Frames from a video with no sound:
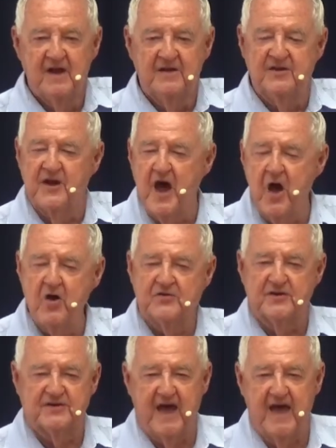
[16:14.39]
Know
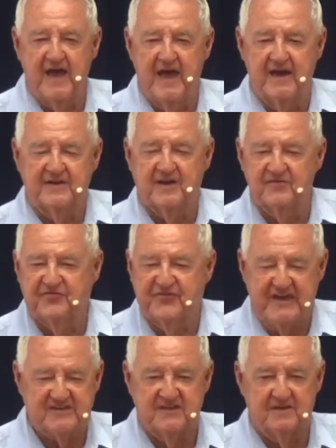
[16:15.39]
today and
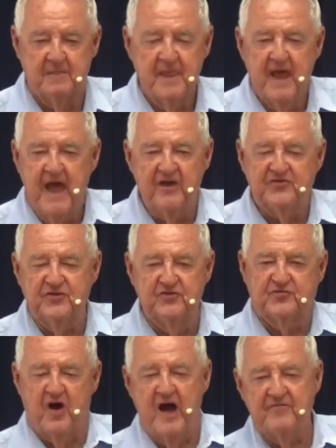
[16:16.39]
confess it as you
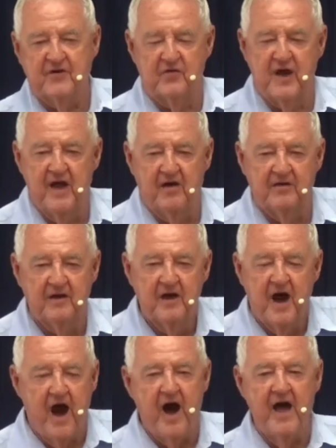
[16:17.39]
drive around.
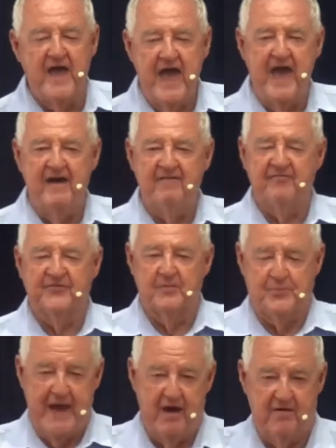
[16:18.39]
I have the
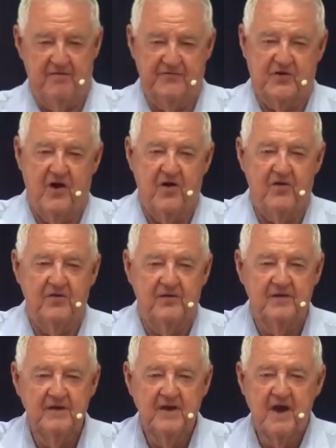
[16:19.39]
power of God.
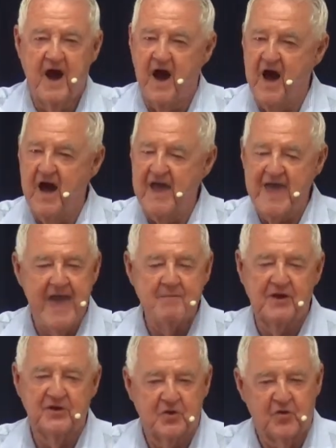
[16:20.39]
I am
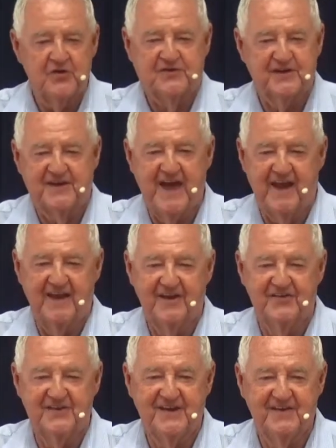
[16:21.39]
anointed.
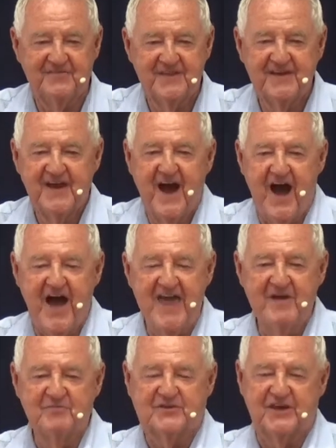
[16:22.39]
Hallelujah. I
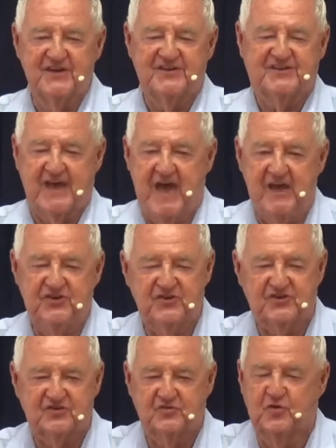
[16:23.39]
am
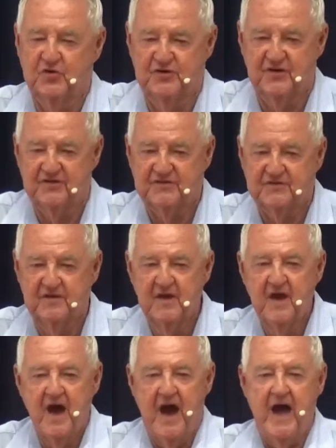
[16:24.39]
contagious goodness.
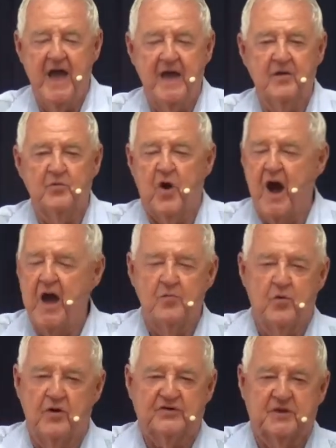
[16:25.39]
I, I
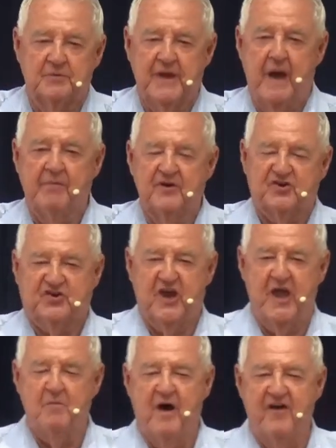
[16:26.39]
want to be able to
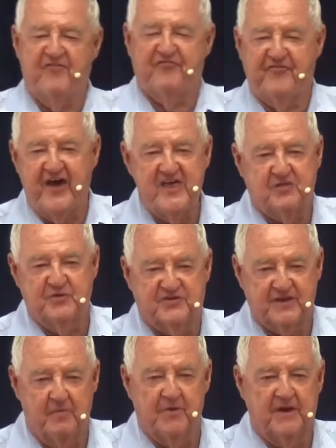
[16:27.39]
share my faith with
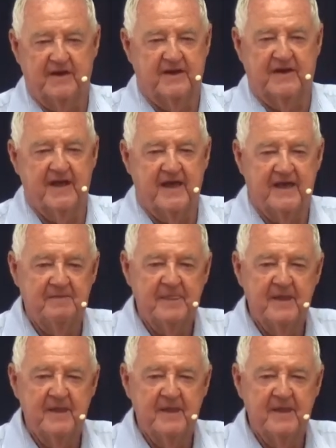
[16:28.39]
somebody today.